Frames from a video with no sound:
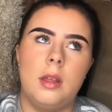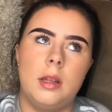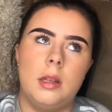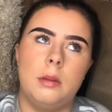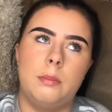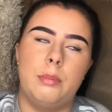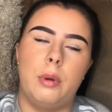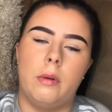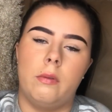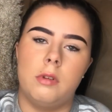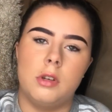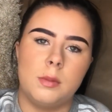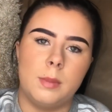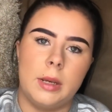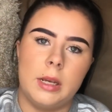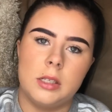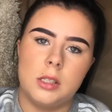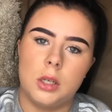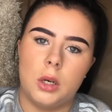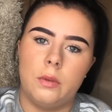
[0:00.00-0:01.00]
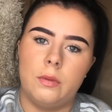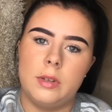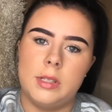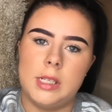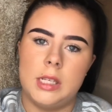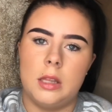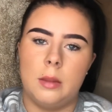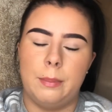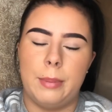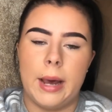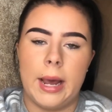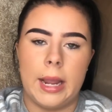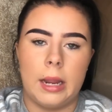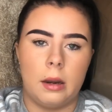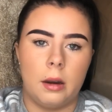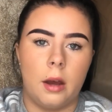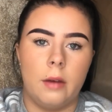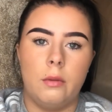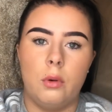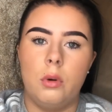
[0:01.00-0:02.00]
that bothers me is obviously the
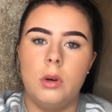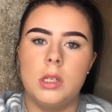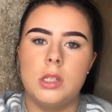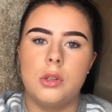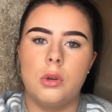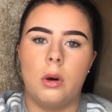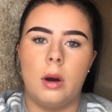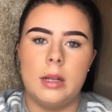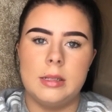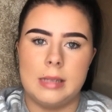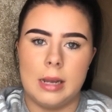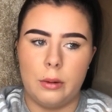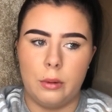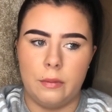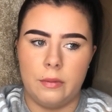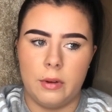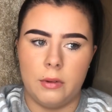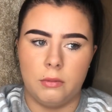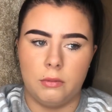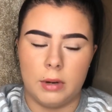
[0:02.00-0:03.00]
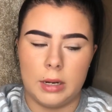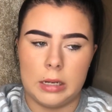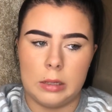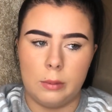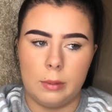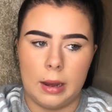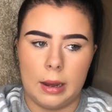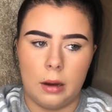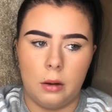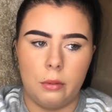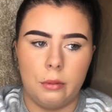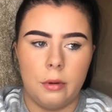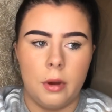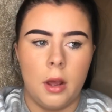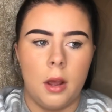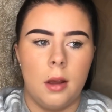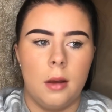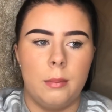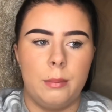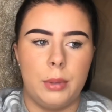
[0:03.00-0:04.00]
pain. I've always thought I dealt with it really well,
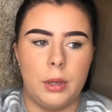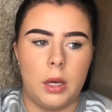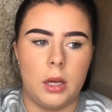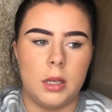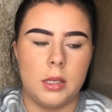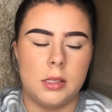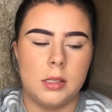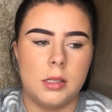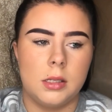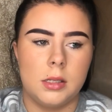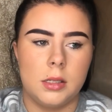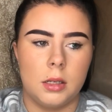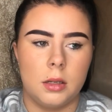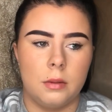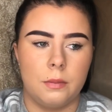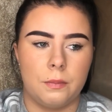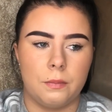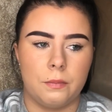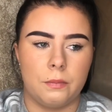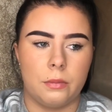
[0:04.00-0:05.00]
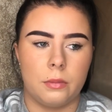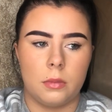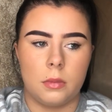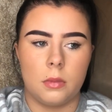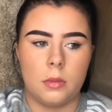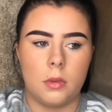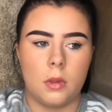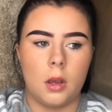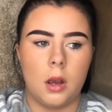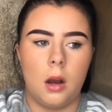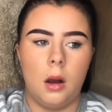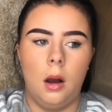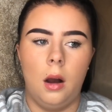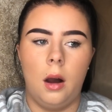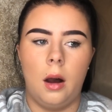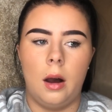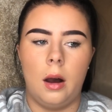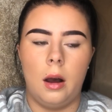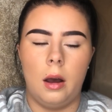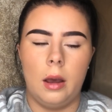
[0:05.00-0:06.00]
because
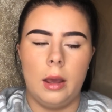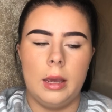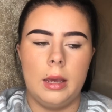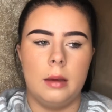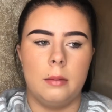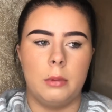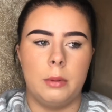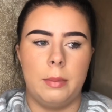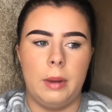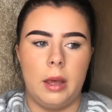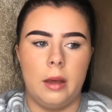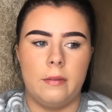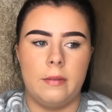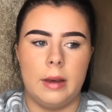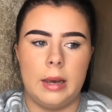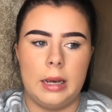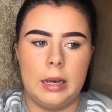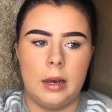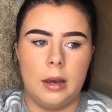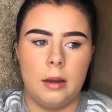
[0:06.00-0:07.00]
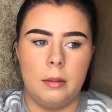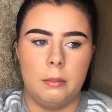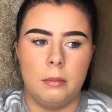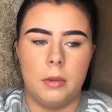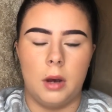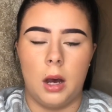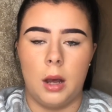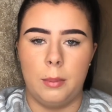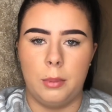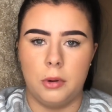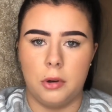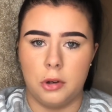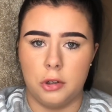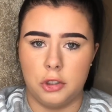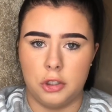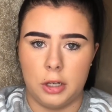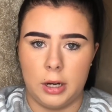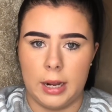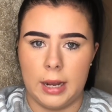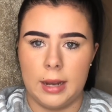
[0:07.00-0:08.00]
I am a bit of a
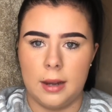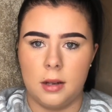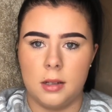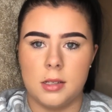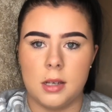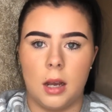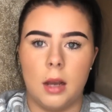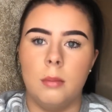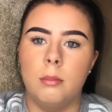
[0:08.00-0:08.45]
hypochondriac.